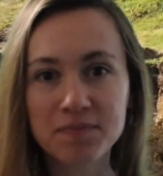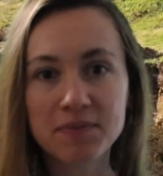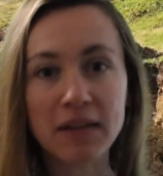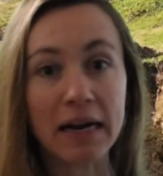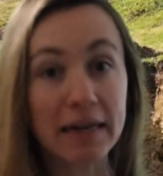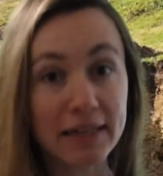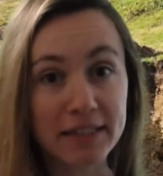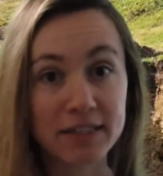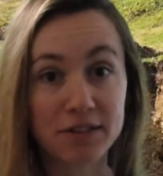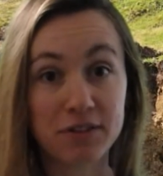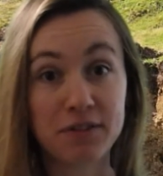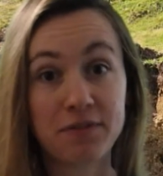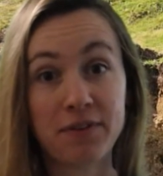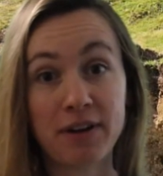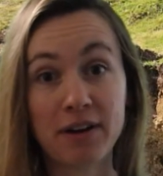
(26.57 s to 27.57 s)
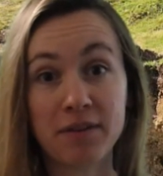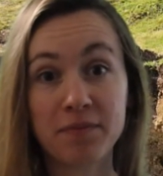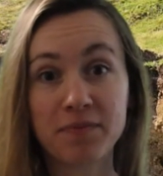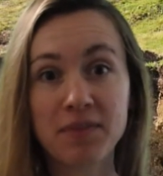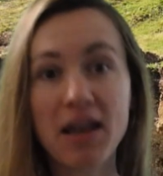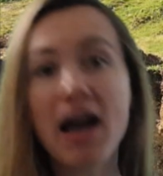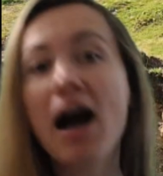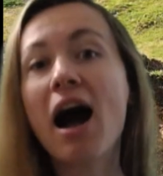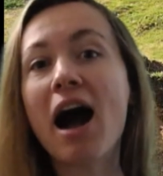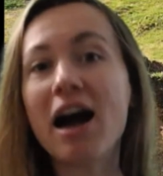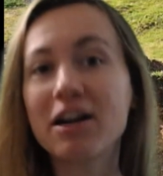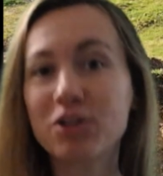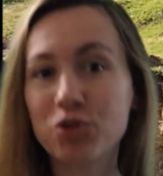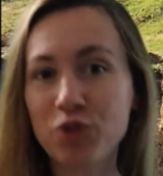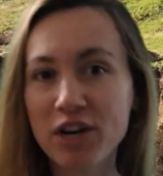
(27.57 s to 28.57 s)
lithosphere, are
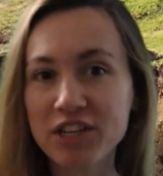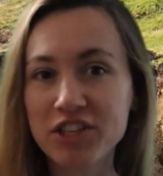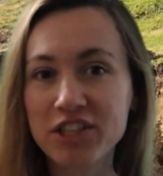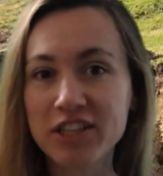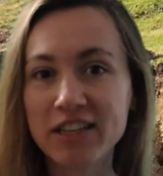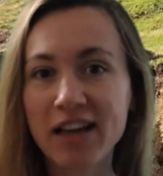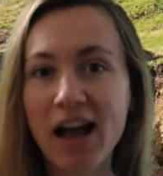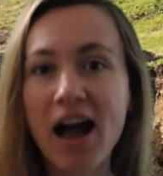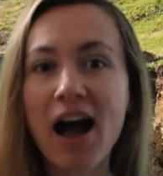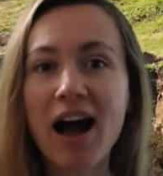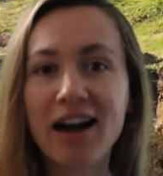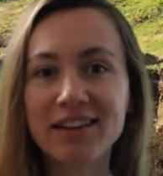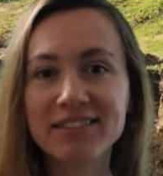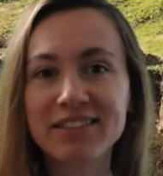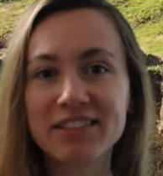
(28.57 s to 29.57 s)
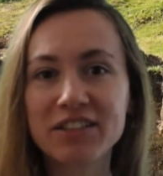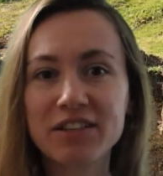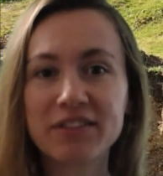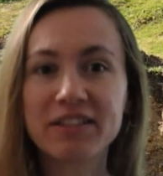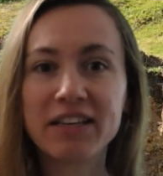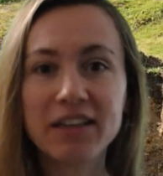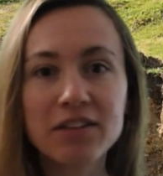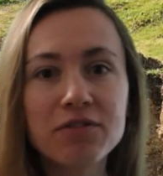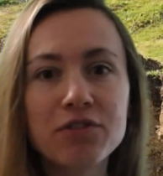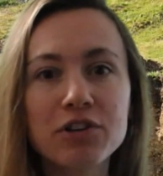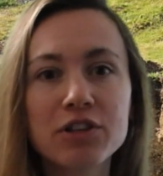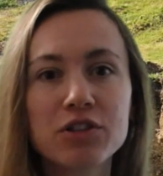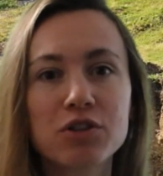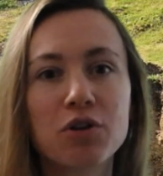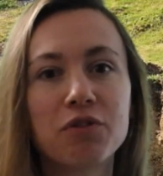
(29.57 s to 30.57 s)
crushed under the
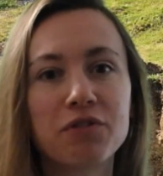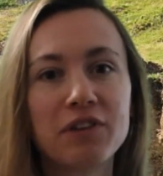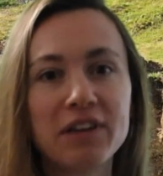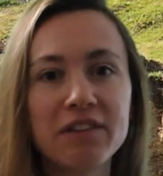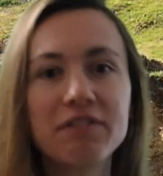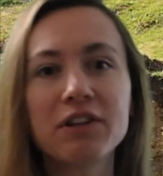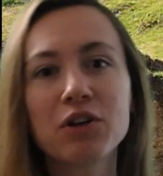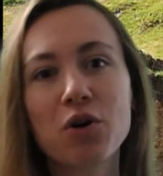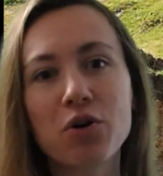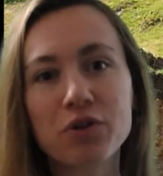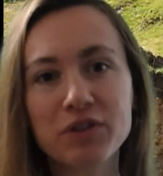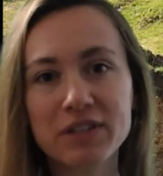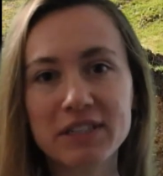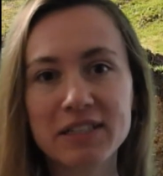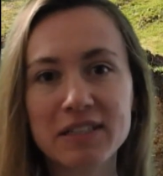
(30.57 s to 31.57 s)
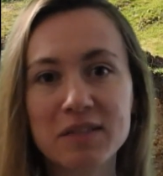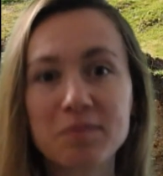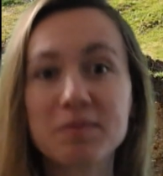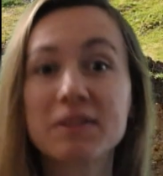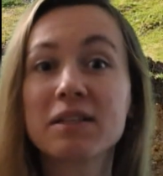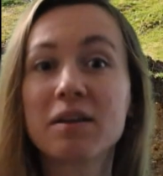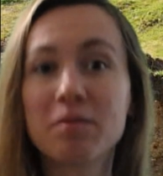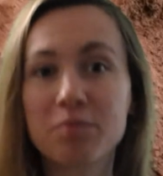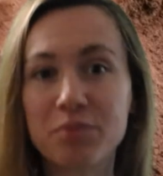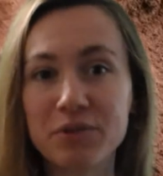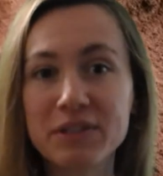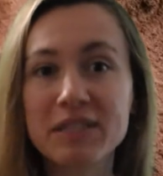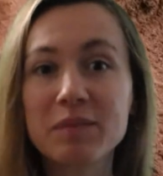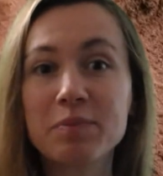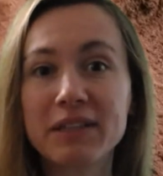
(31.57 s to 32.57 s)
influence of living organisms,
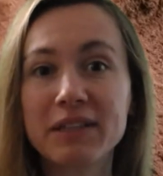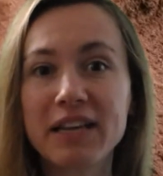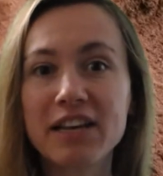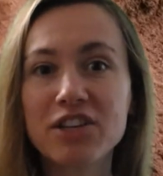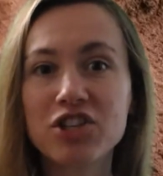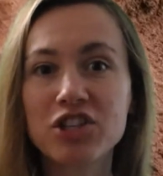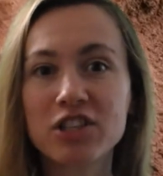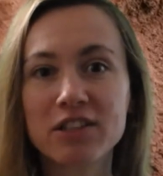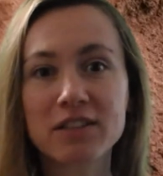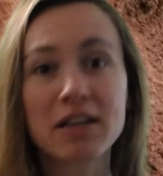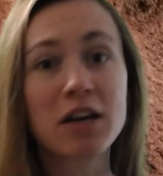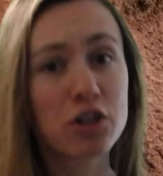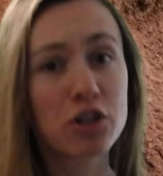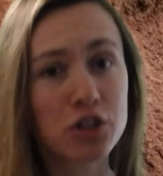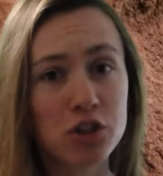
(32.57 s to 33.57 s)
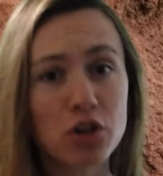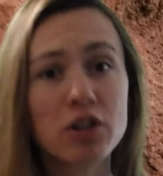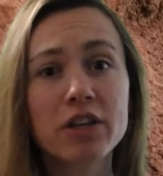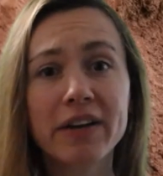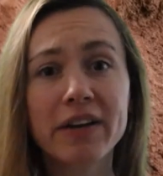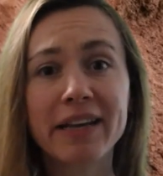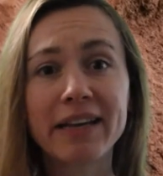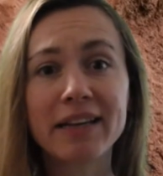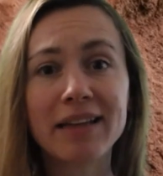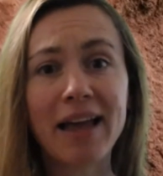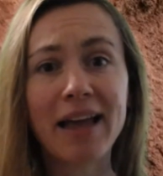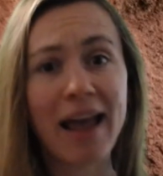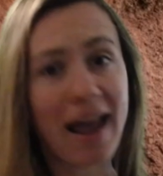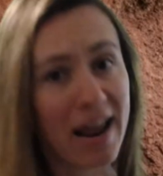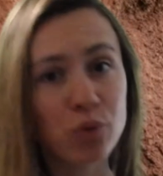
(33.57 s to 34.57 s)
precipitation, solar heat,
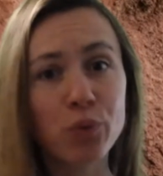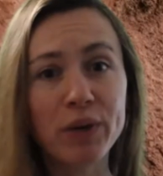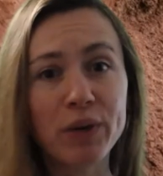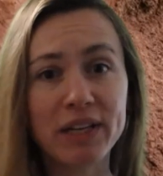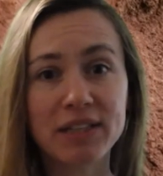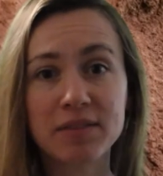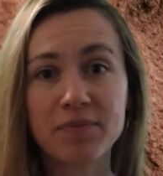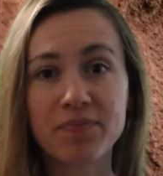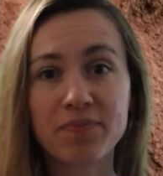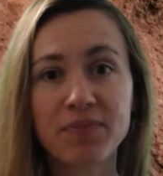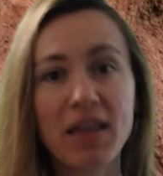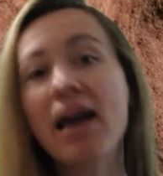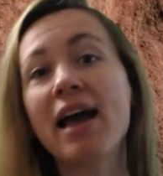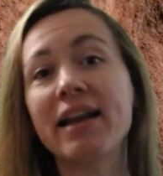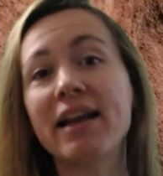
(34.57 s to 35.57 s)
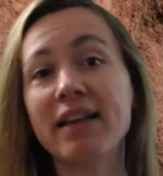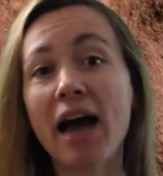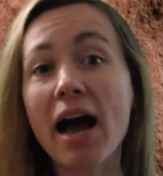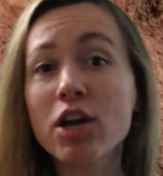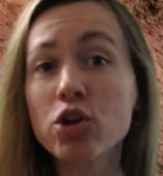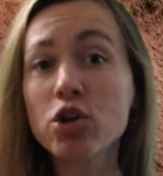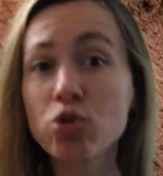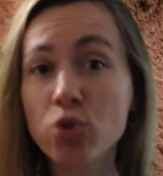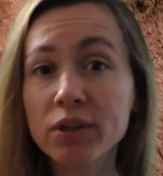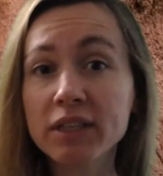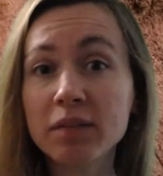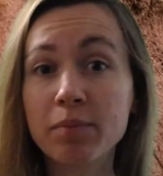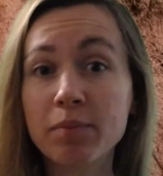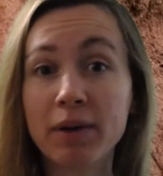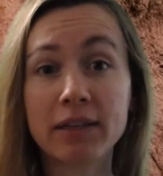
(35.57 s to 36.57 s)
and wind, and are
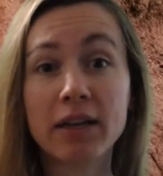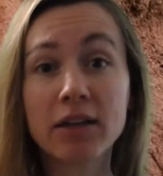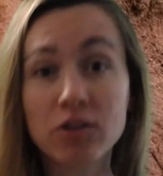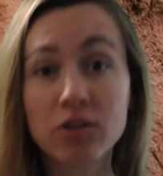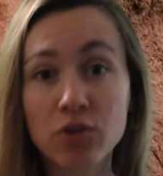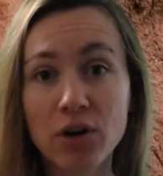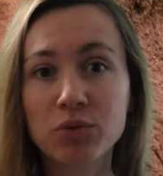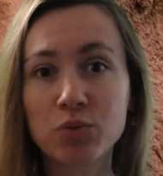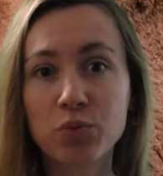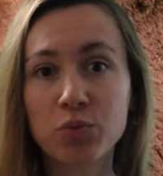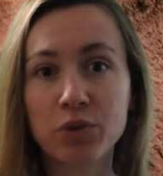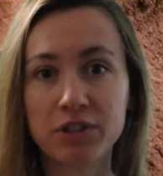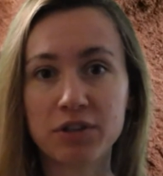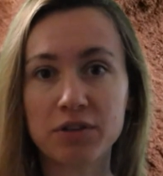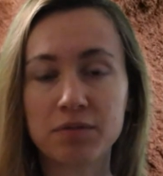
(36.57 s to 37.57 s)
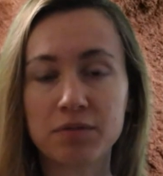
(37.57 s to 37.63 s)
eroded by groundwater.